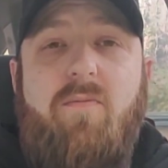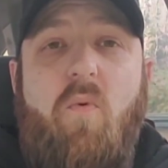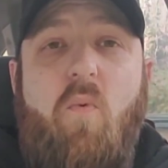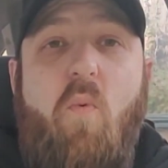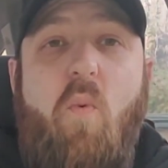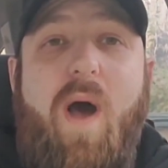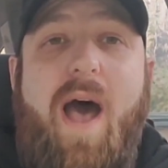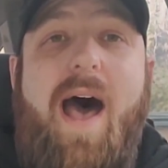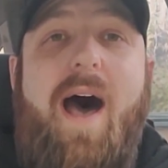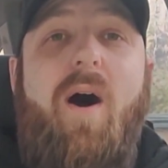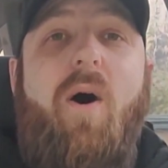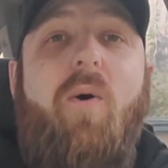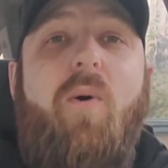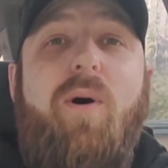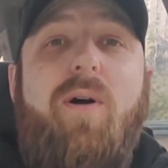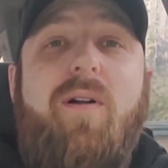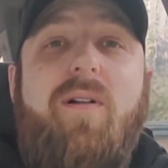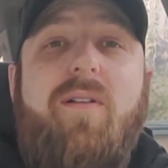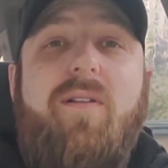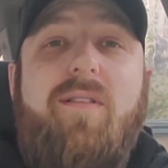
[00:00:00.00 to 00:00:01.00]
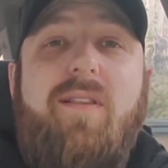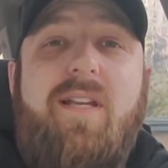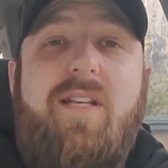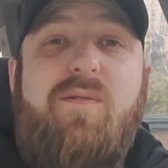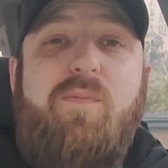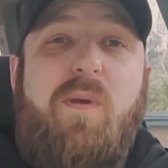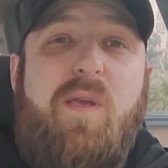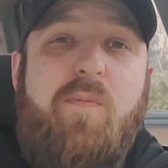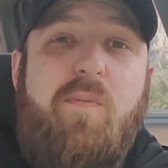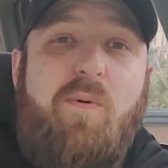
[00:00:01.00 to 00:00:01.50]
wow,
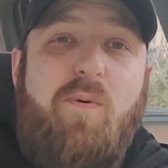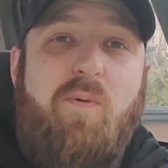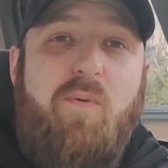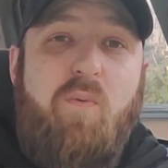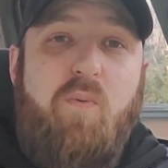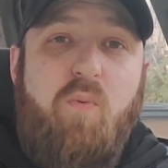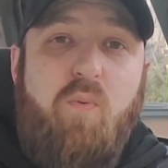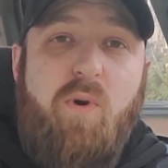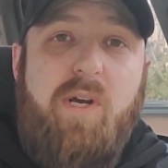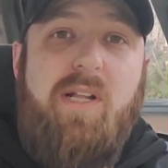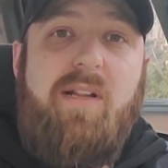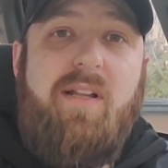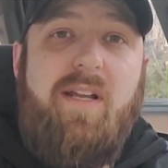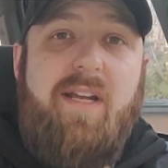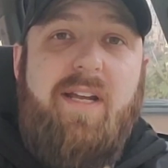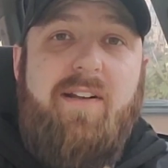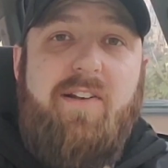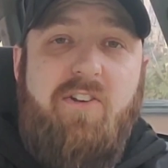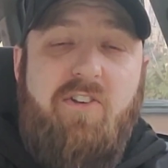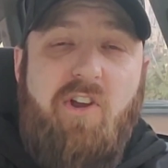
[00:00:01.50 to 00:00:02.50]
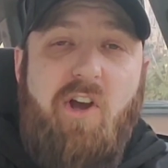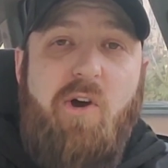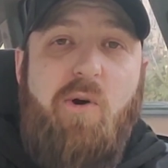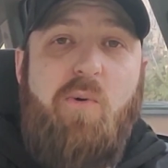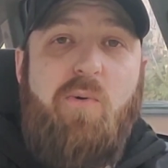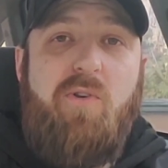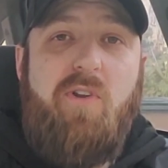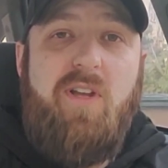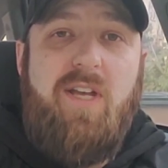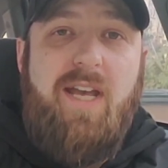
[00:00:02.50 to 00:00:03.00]
these people really
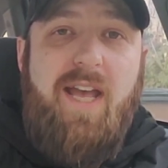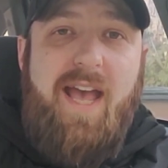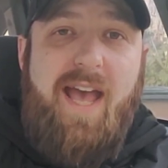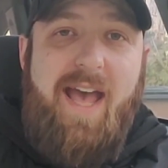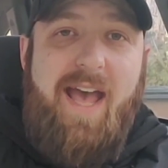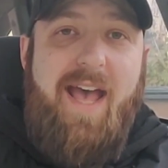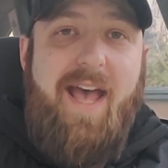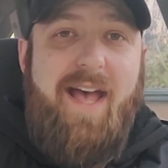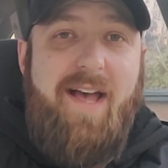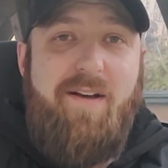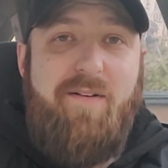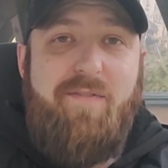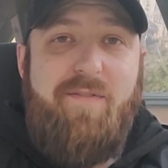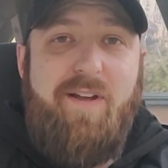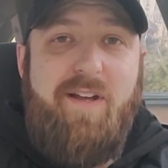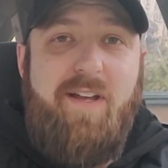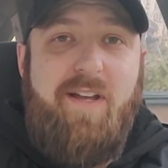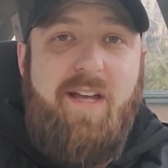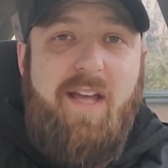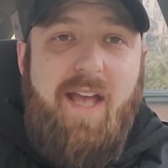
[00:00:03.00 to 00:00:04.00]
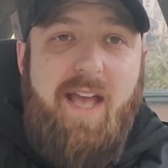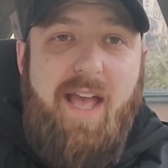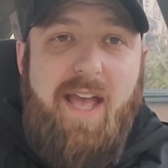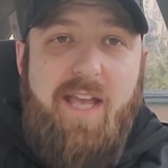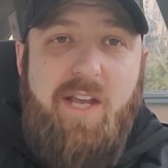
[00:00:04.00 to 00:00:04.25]
don't have a